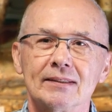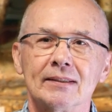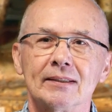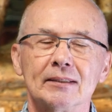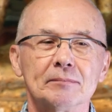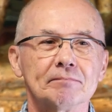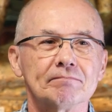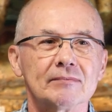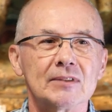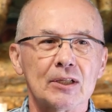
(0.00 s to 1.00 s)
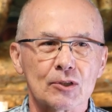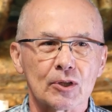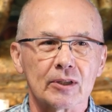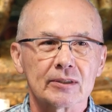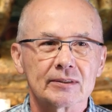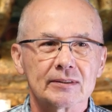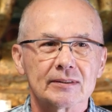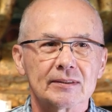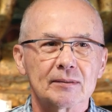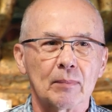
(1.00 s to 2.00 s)
uh, teacher,
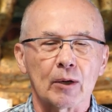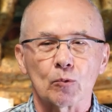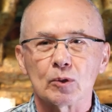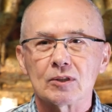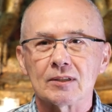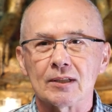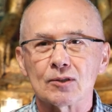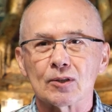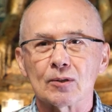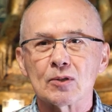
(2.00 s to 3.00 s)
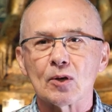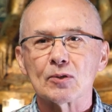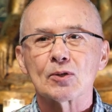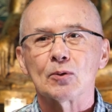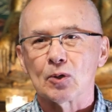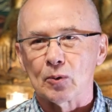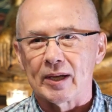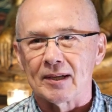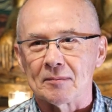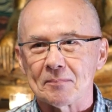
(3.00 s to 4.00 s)
my root teacher, is also
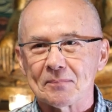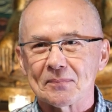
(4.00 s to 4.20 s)
Korean.